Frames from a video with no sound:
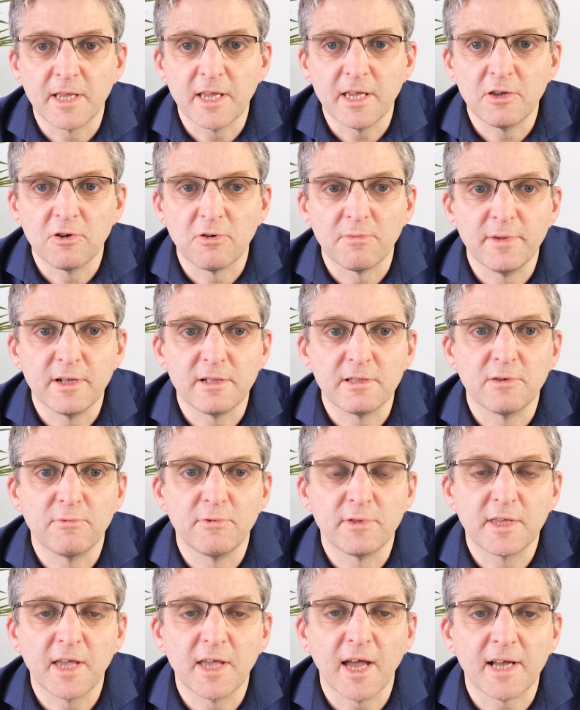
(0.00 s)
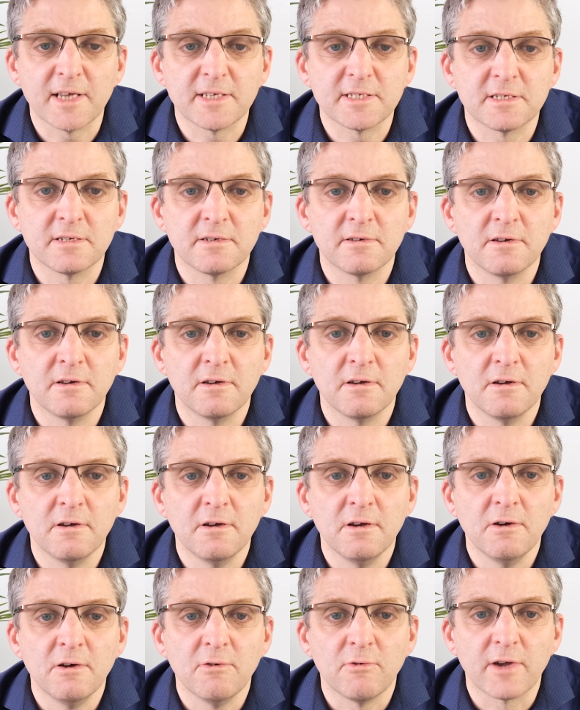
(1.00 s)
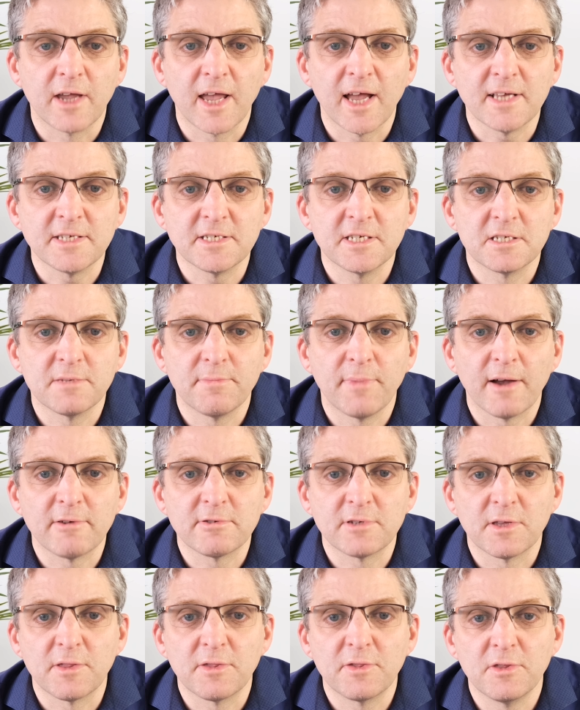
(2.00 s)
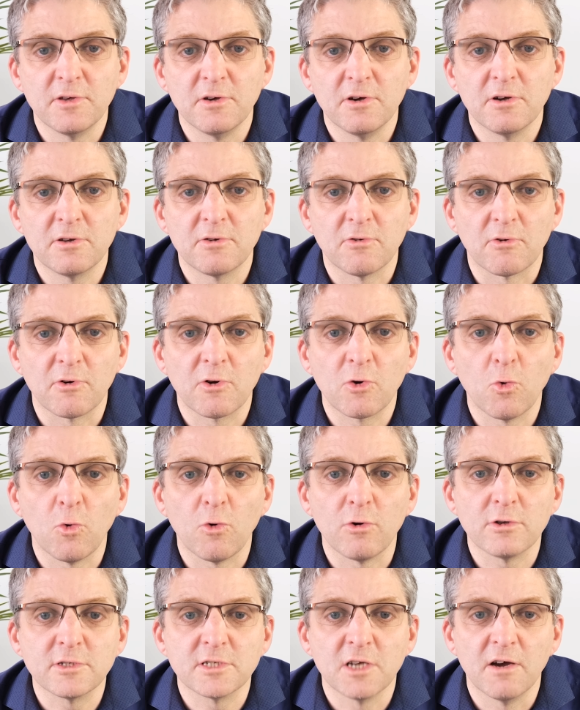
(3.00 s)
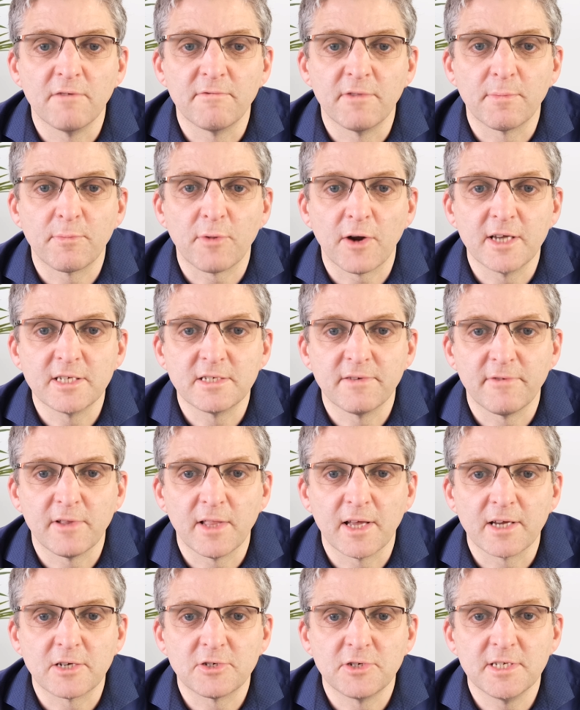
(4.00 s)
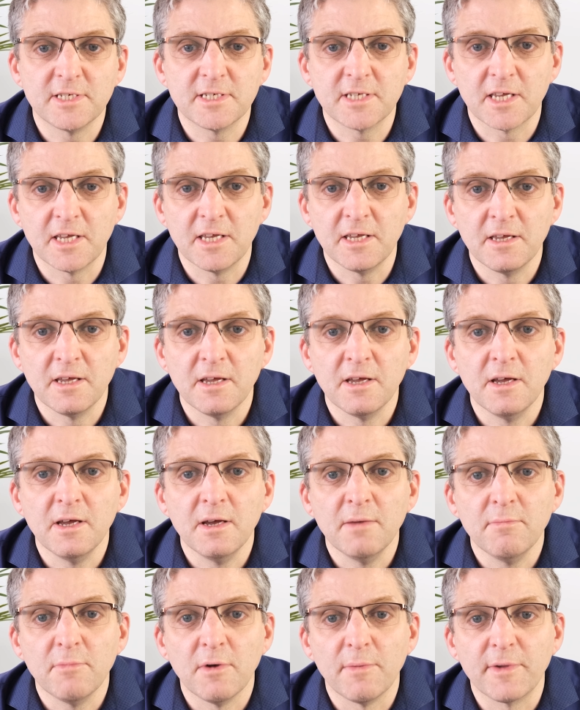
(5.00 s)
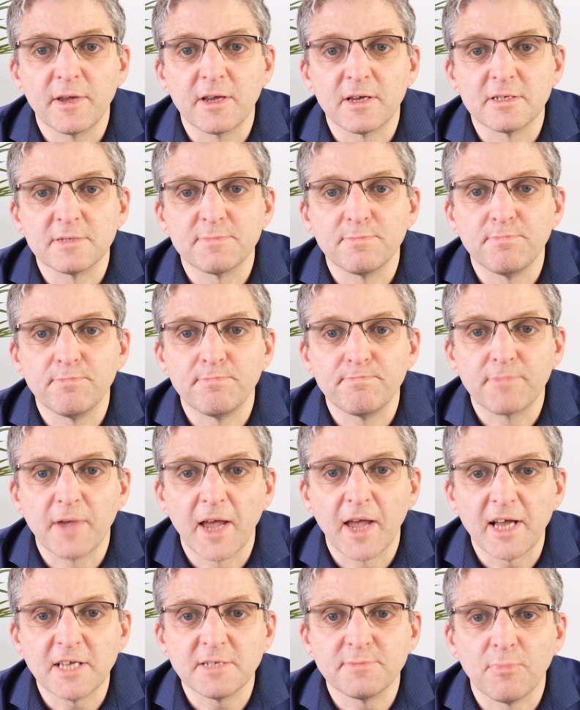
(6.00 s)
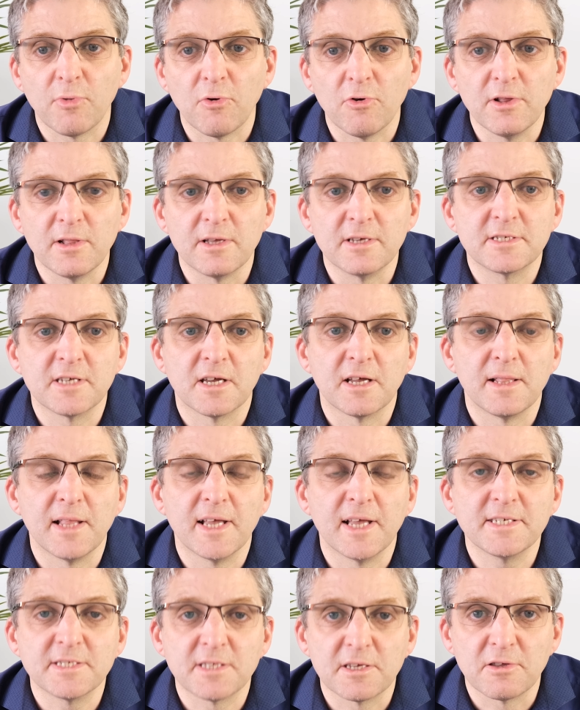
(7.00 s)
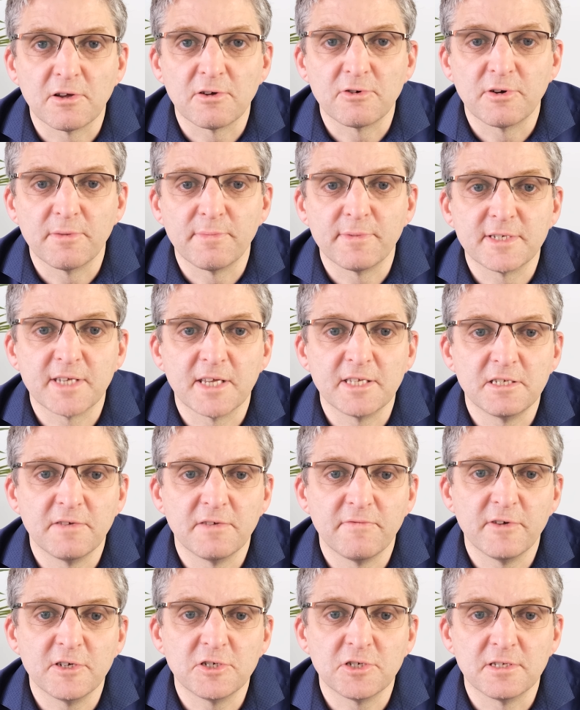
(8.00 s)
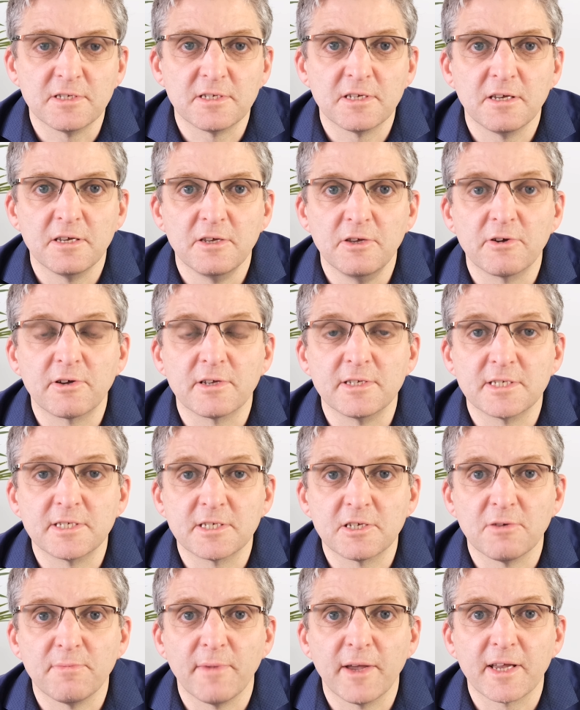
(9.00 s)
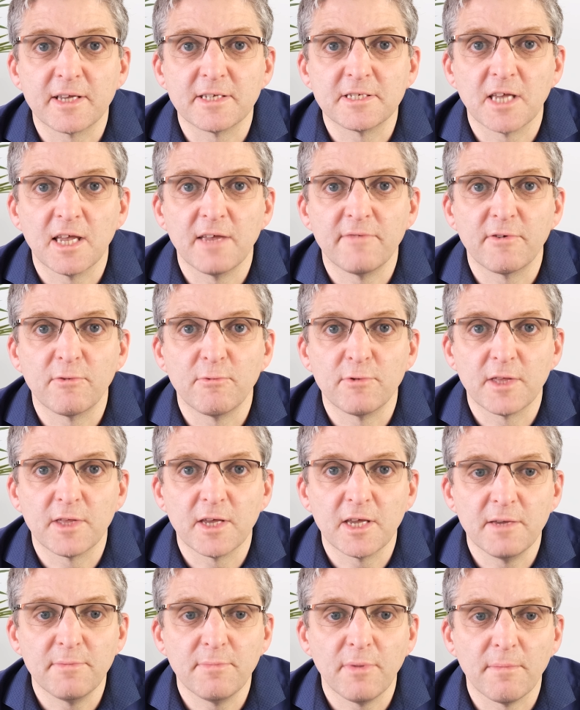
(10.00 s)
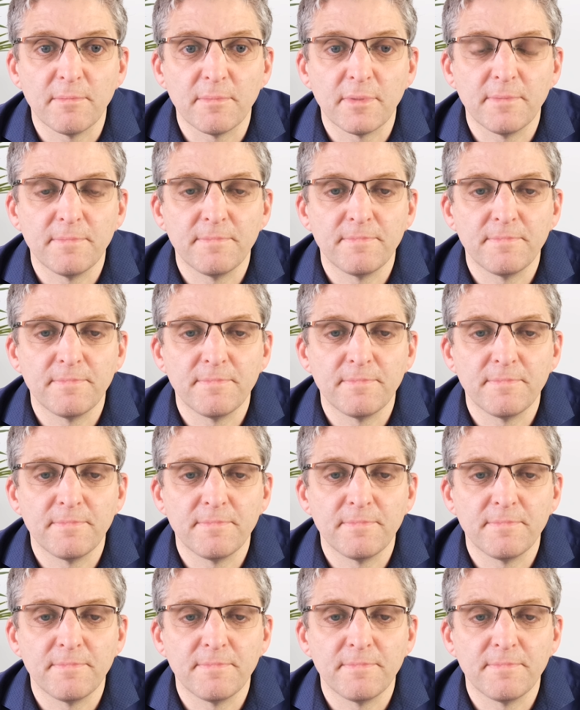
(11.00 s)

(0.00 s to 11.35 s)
heat your building with gas? Well, gas is about a third or a quarter of the price of electricity, but because gas boilers are less than 100% efficient, you can still make a saving with a heat pump.